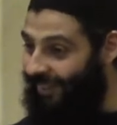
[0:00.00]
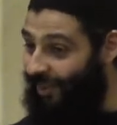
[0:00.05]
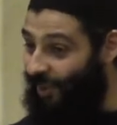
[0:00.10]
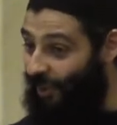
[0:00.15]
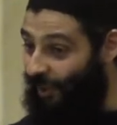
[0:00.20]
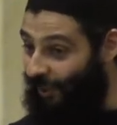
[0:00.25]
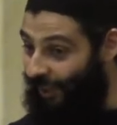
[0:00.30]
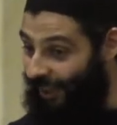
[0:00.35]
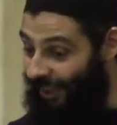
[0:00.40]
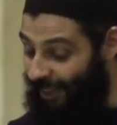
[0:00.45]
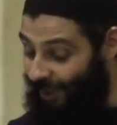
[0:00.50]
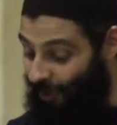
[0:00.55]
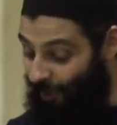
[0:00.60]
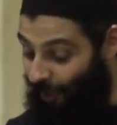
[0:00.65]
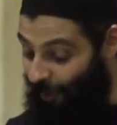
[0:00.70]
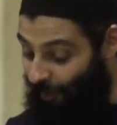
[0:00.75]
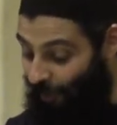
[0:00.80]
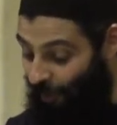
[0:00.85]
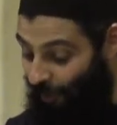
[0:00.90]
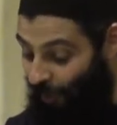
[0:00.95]
serene
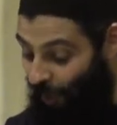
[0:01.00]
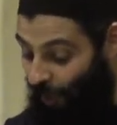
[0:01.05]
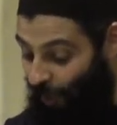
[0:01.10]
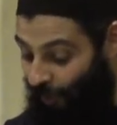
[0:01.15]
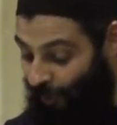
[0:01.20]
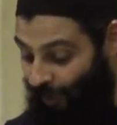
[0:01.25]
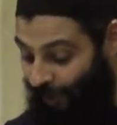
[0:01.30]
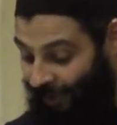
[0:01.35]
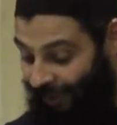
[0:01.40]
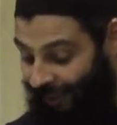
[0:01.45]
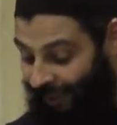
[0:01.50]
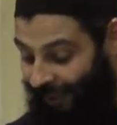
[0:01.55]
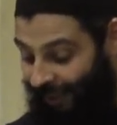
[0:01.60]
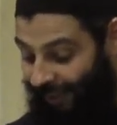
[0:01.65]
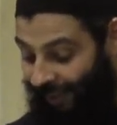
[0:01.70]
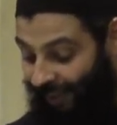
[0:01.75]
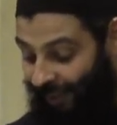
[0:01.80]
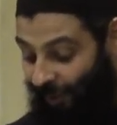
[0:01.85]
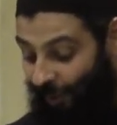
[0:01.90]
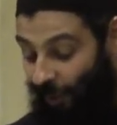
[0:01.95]
when provoked,
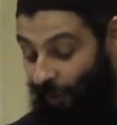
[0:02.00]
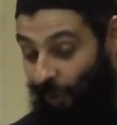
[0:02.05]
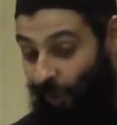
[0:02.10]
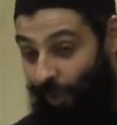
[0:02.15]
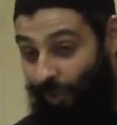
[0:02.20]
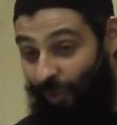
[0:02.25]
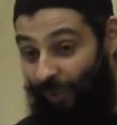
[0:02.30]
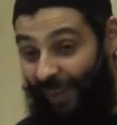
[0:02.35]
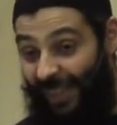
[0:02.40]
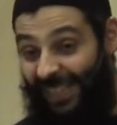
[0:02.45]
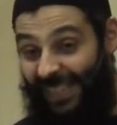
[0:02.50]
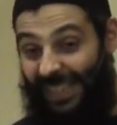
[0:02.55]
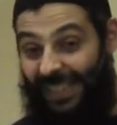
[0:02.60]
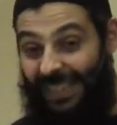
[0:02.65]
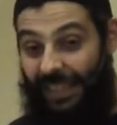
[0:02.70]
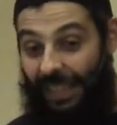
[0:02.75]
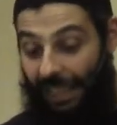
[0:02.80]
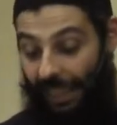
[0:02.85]
or facing